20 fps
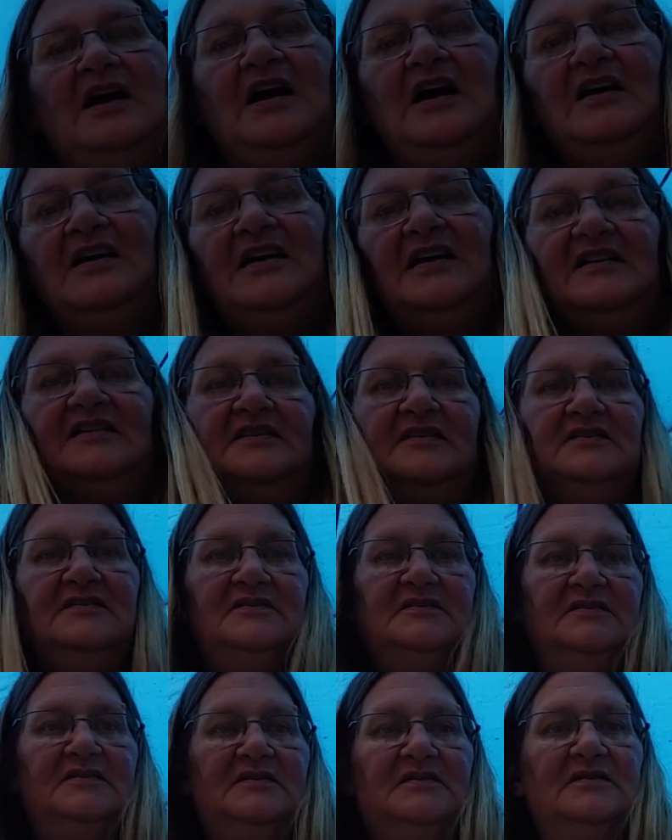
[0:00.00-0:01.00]
All right.
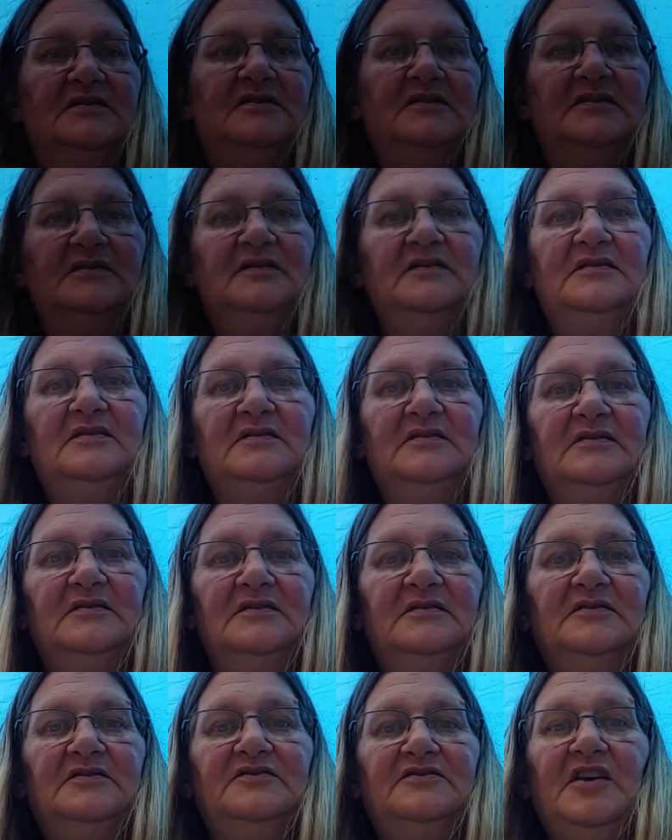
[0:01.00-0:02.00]

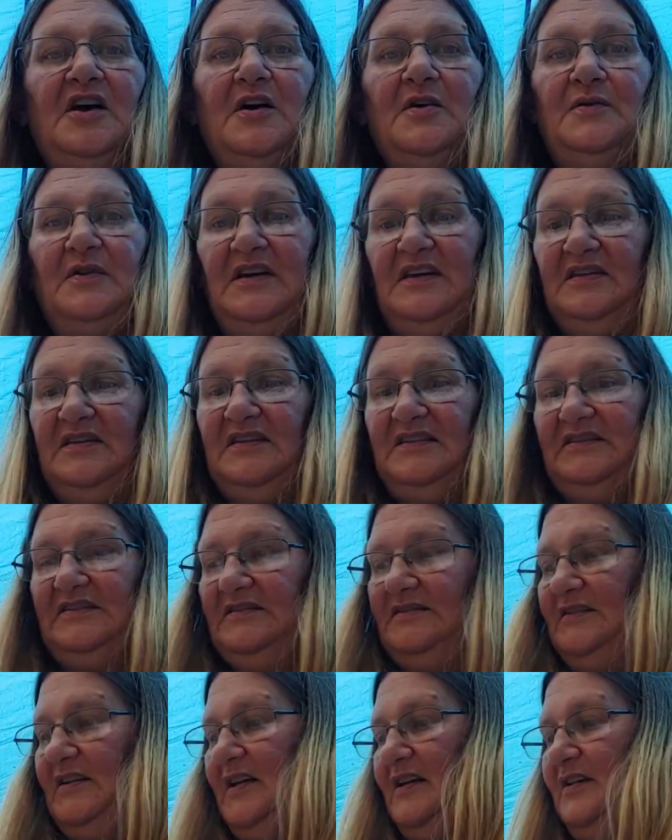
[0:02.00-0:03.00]
So in
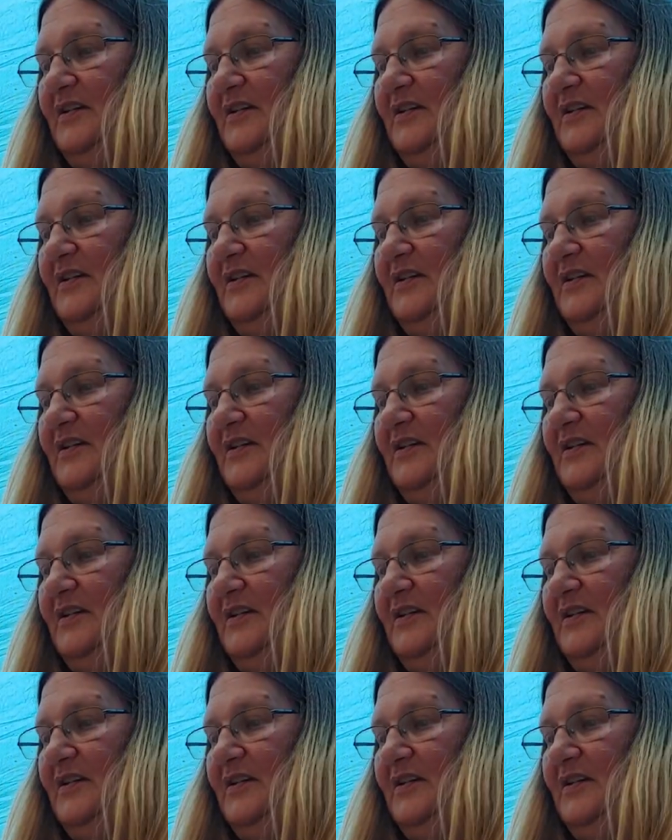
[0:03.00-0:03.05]
this,